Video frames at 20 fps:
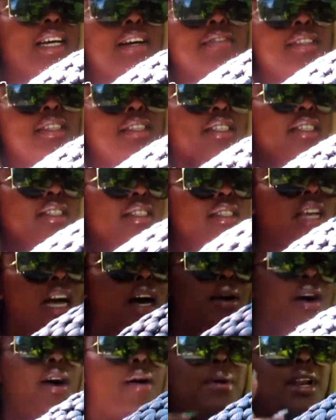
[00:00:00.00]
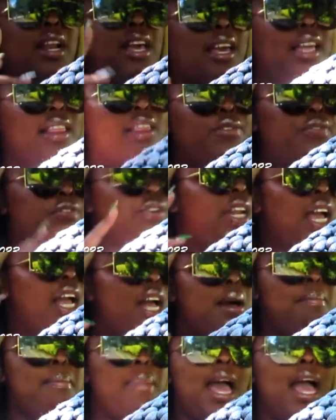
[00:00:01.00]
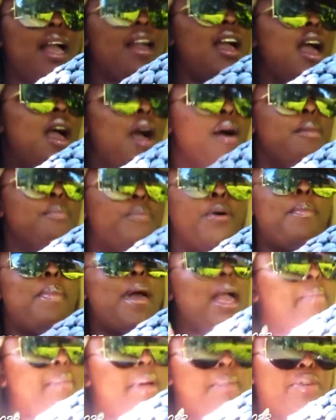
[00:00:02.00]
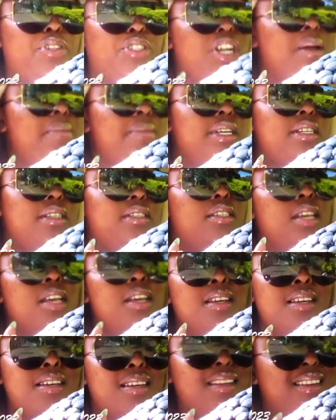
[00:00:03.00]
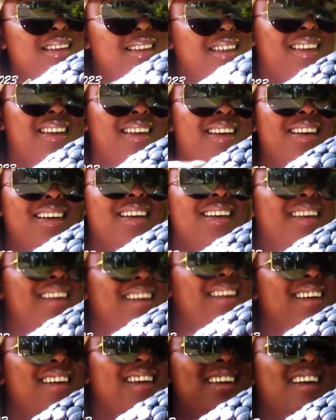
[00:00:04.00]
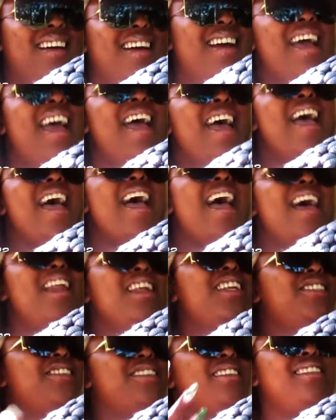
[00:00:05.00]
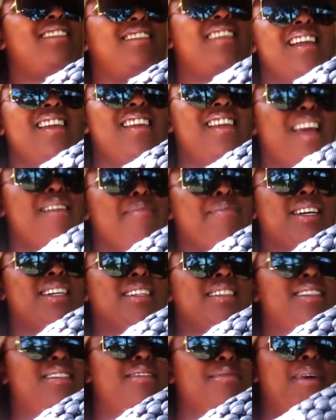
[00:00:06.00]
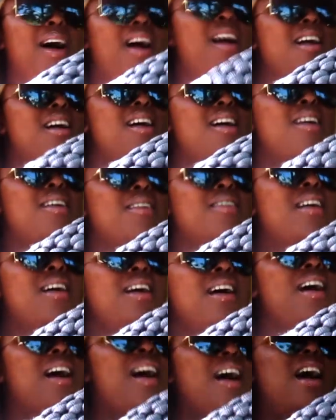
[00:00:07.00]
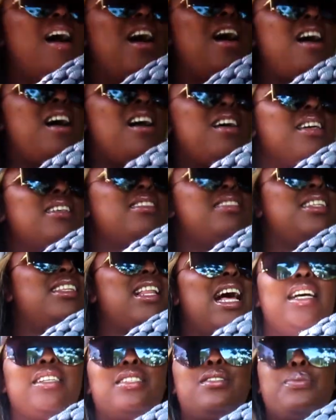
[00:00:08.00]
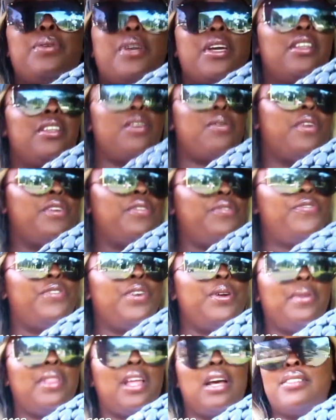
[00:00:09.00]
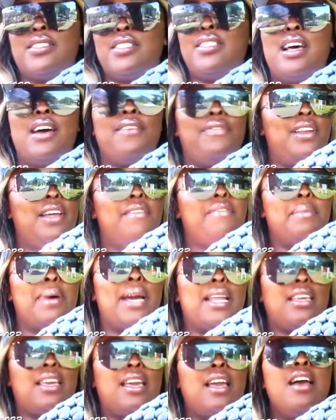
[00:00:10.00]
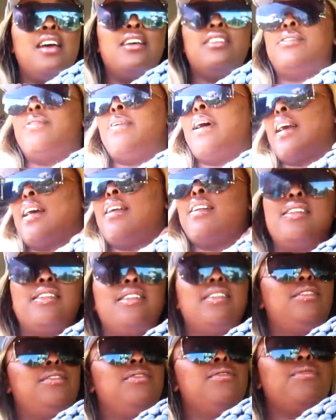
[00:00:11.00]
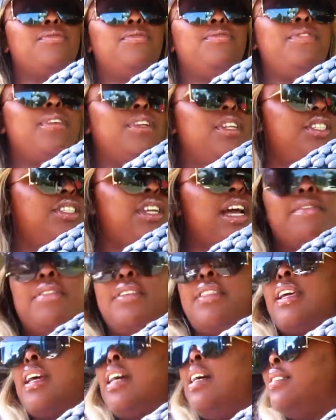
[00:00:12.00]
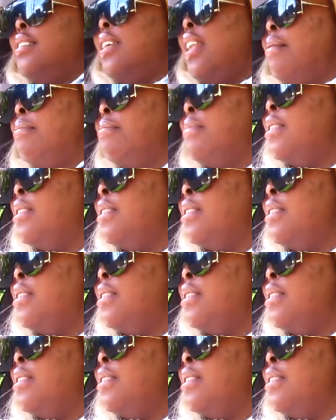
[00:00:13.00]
after this. When I get the food, I come back, put back my pajamas, and enjoy Sunday because tomorrow is the last week that we're free without staff and everybody. So I kind of need to finish everything else that I'm